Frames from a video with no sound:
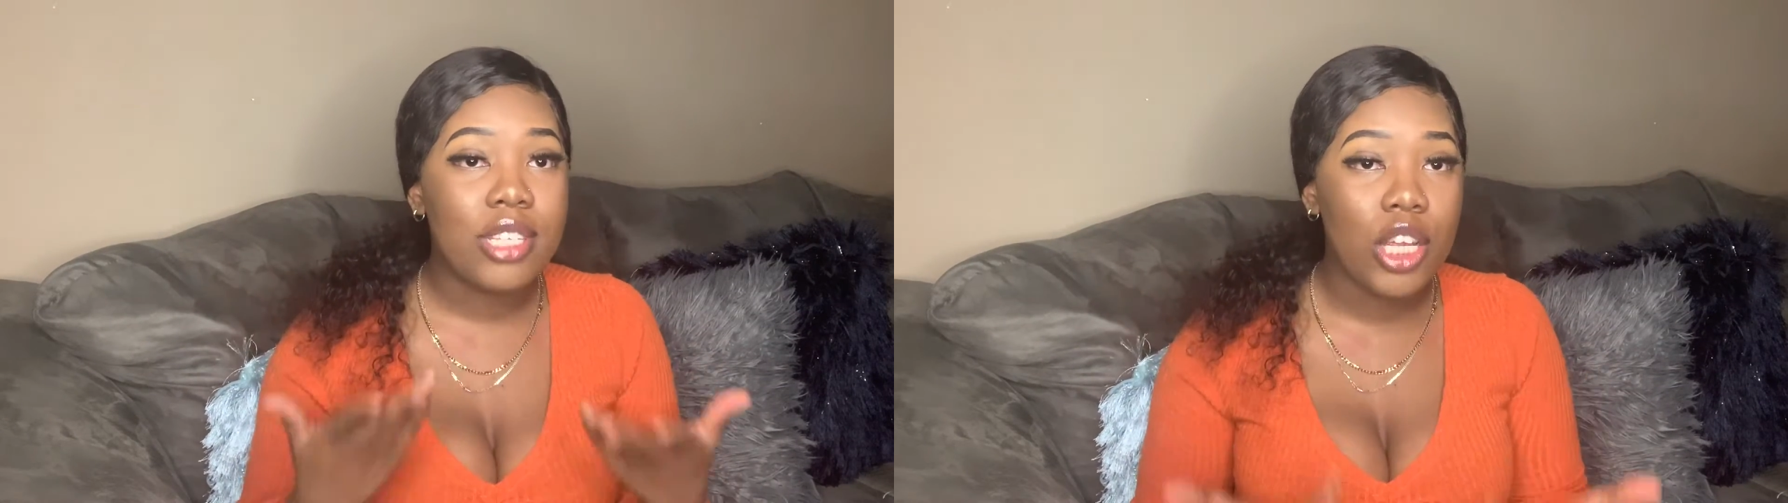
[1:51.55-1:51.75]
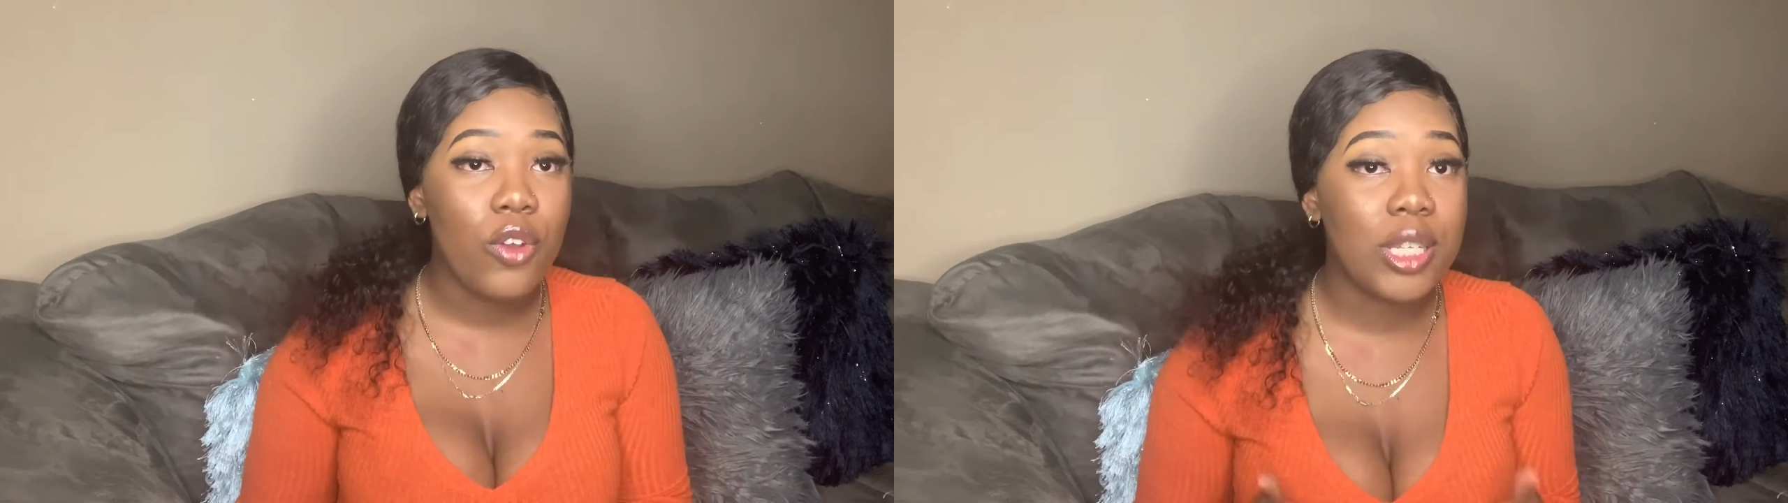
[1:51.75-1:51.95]

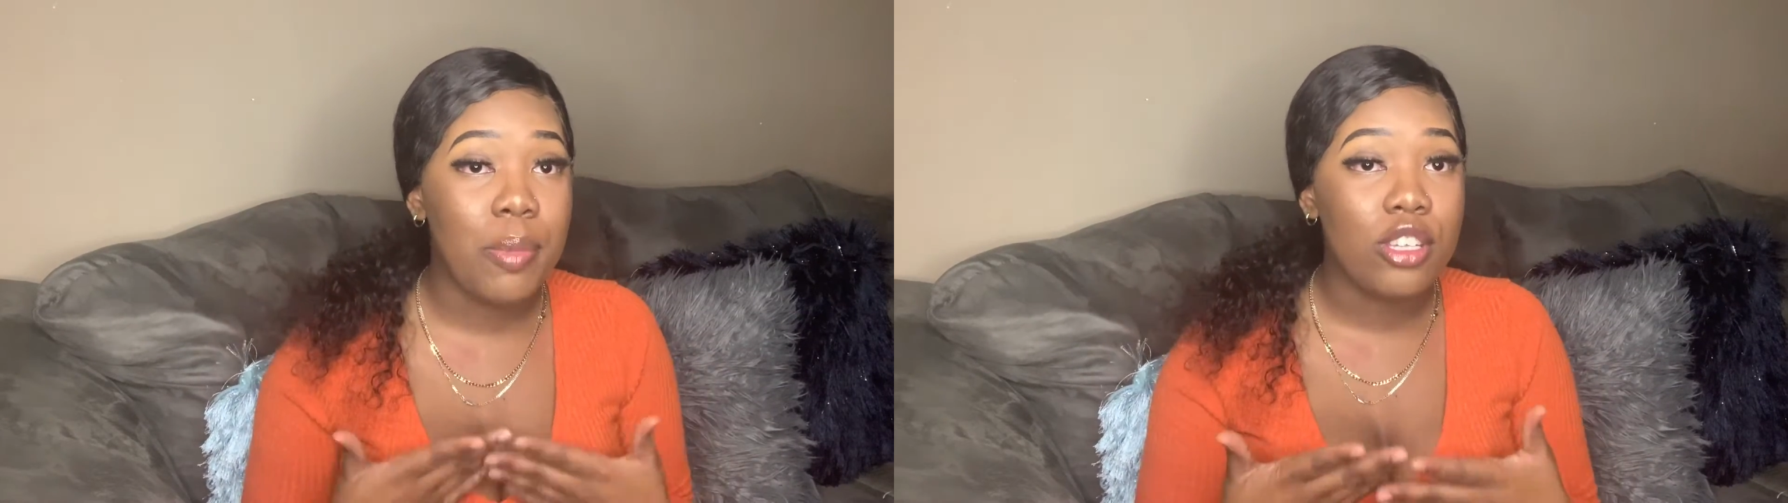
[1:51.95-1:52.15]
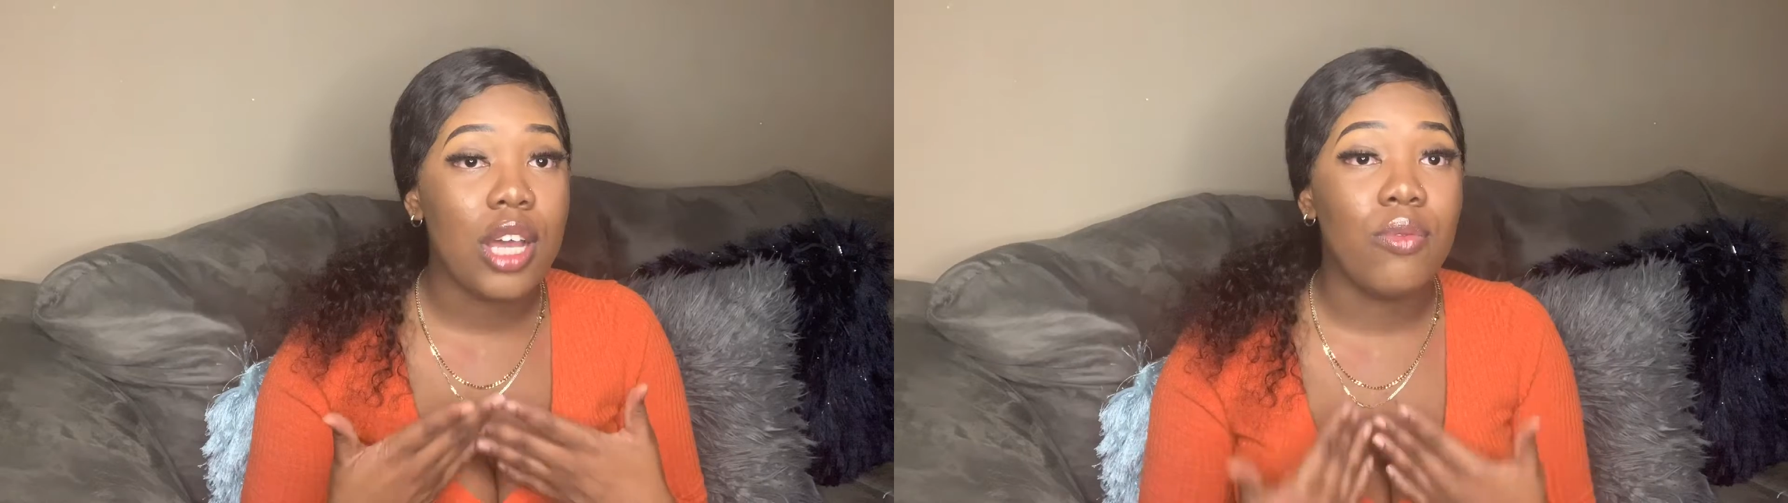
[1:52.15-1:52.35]
telling you is
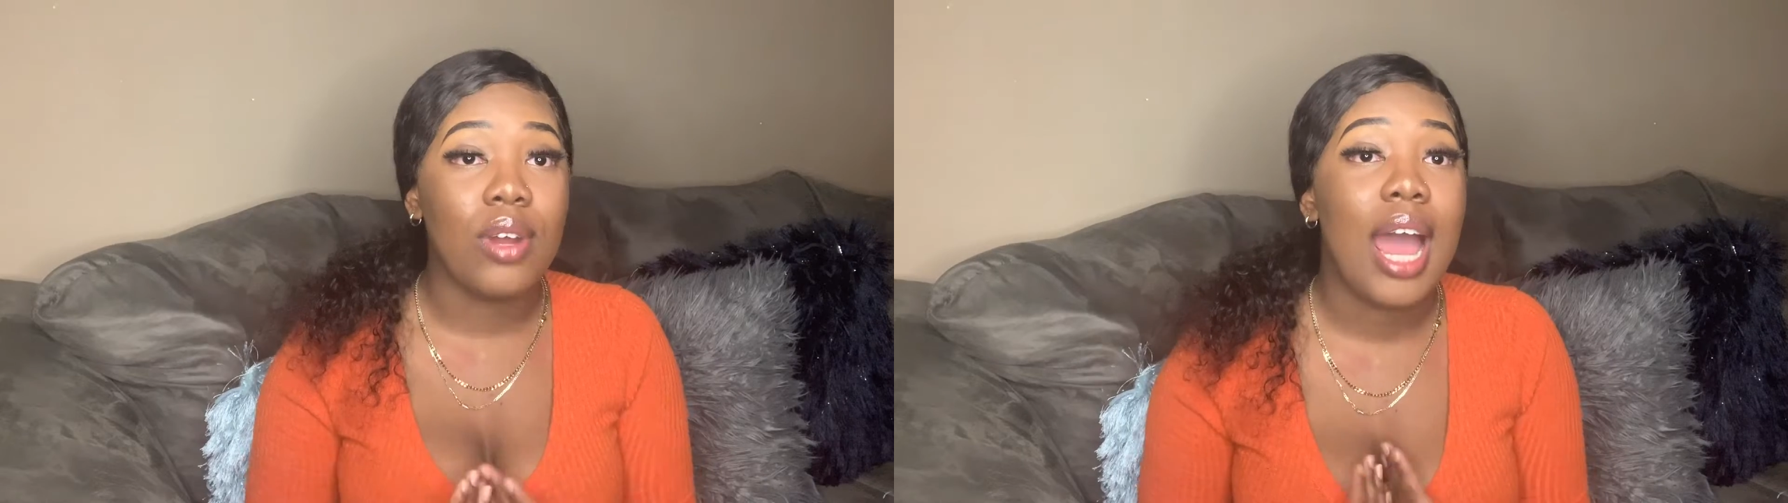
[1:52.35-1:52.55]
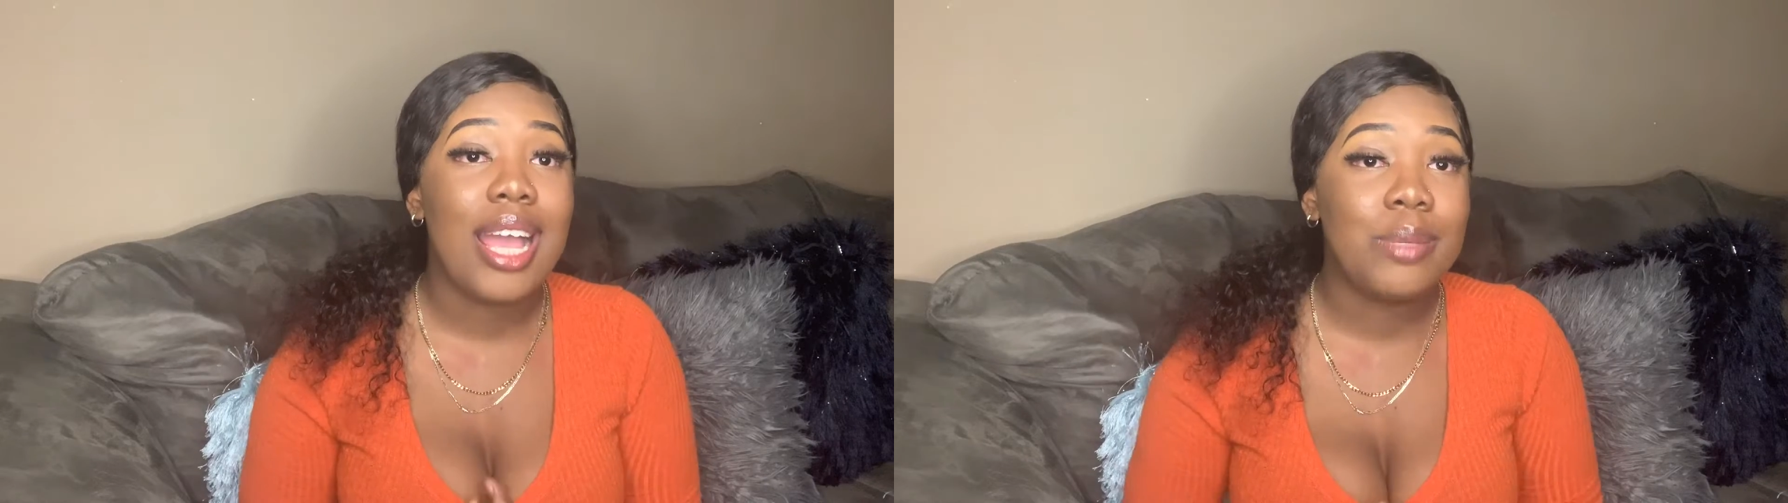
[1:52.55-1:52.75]
based off
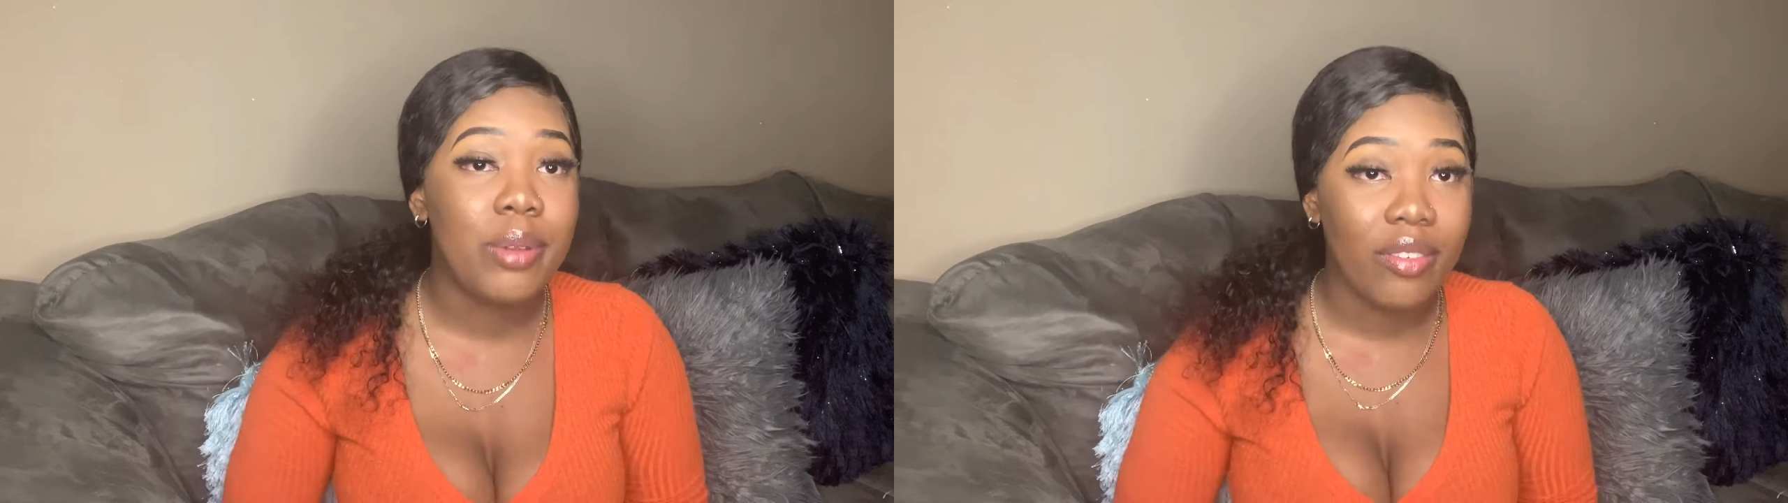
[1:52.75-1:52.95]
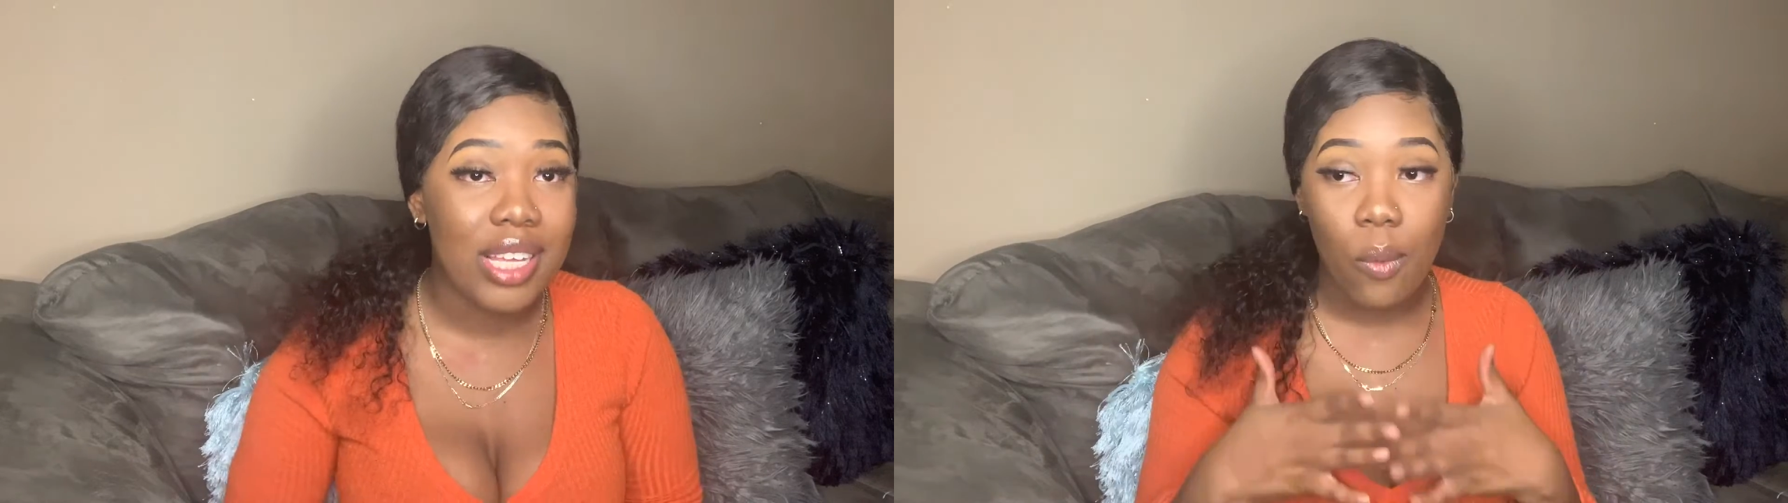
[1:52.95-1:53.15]
what I
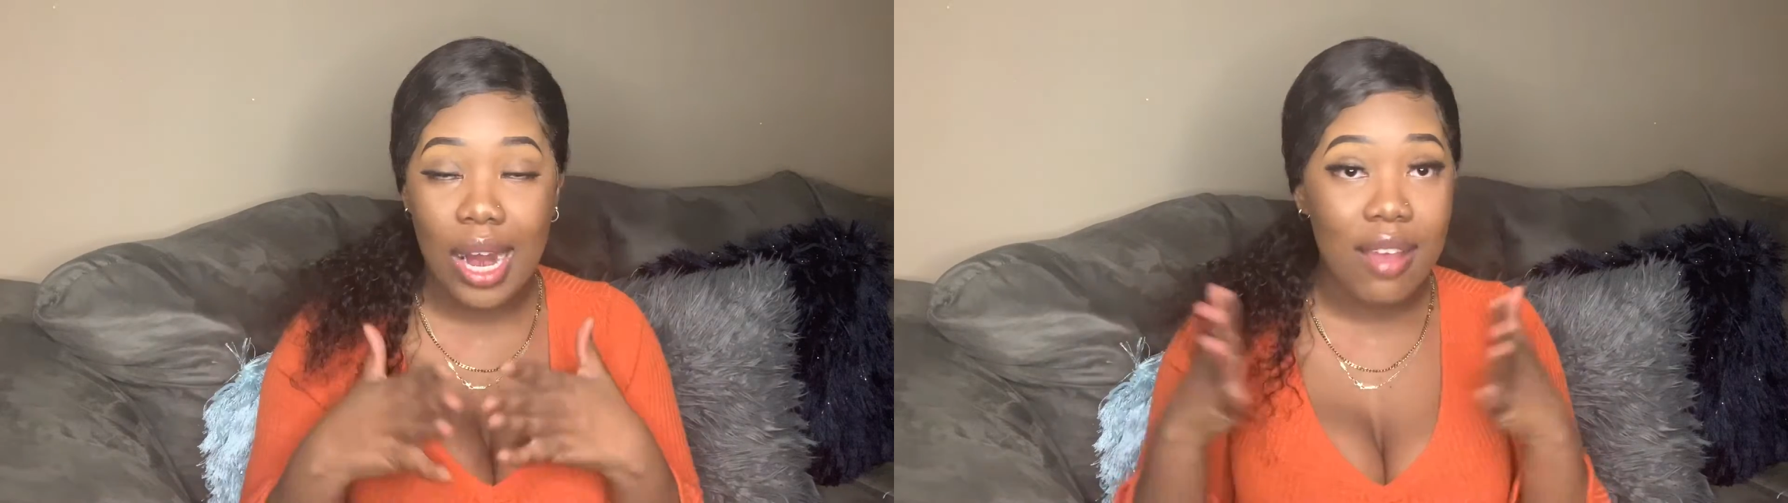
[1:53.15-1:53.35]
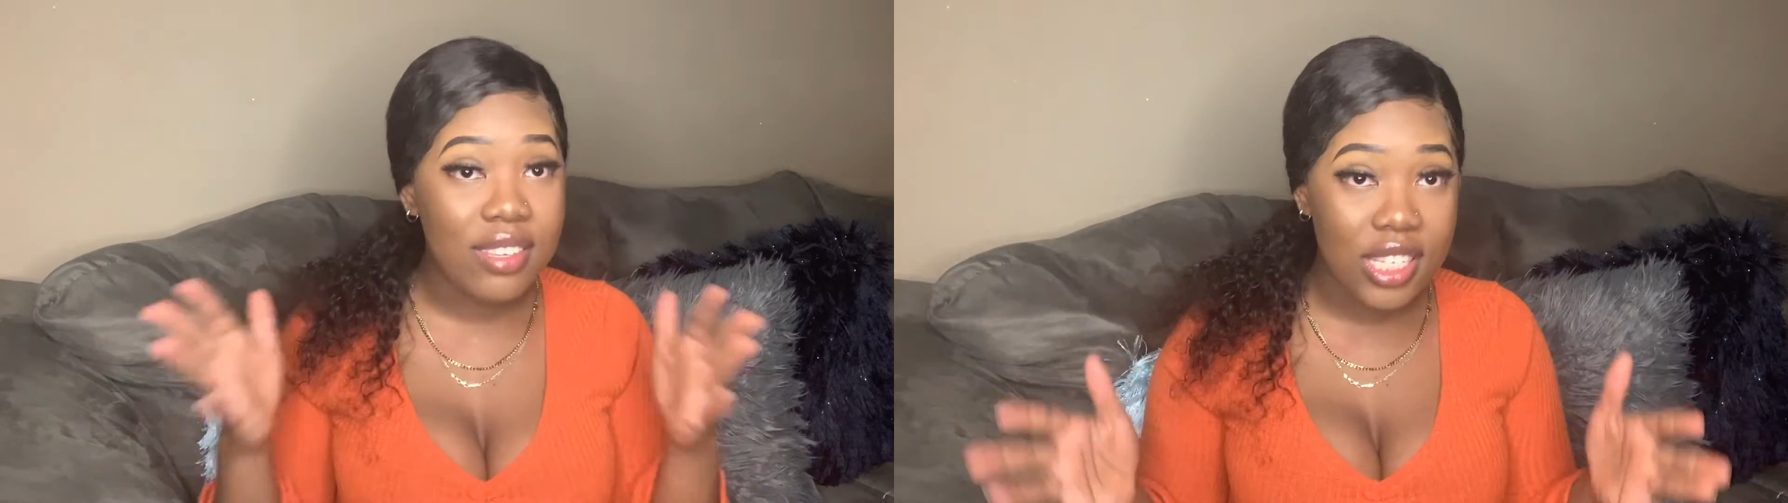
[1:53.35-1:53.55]
experienced, what
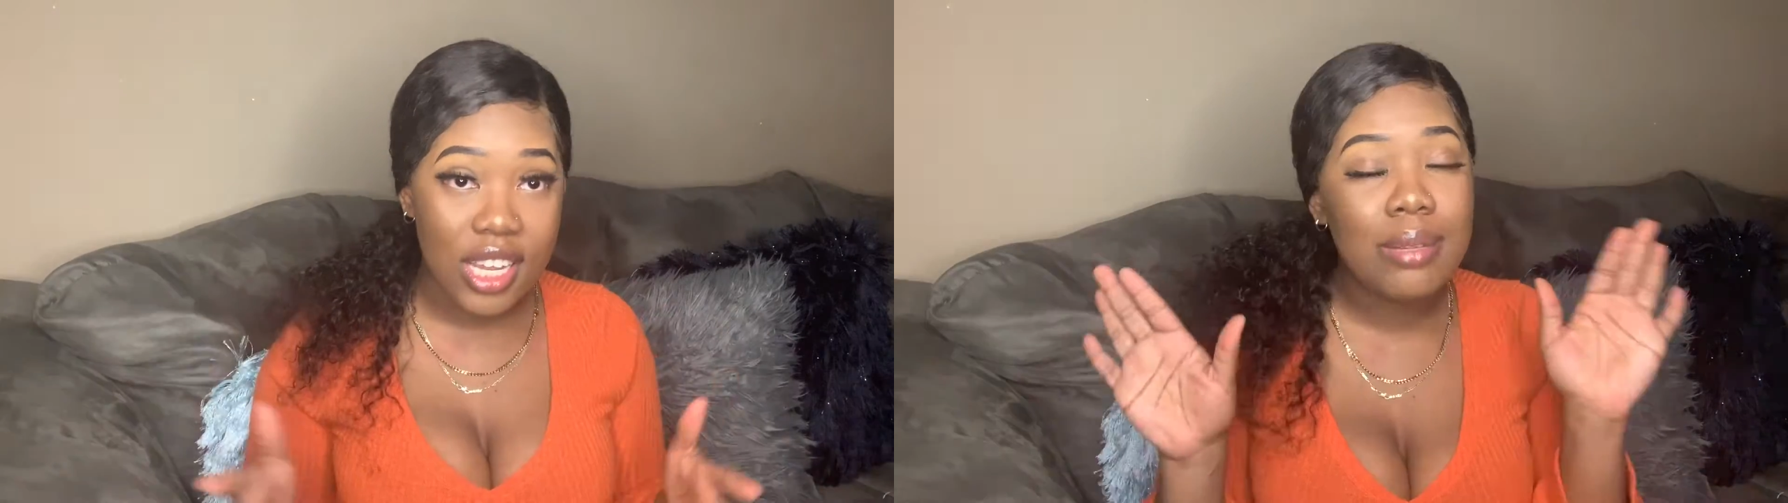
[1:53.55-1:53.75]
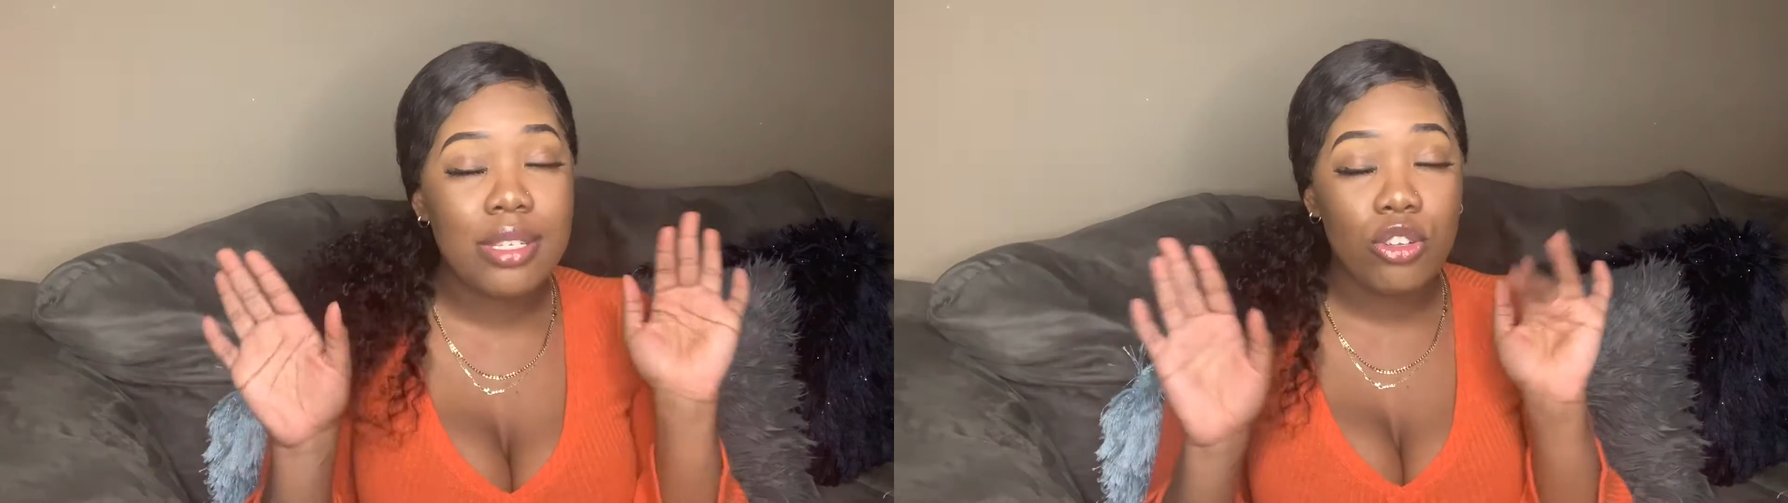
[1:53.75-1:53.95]
I've seen.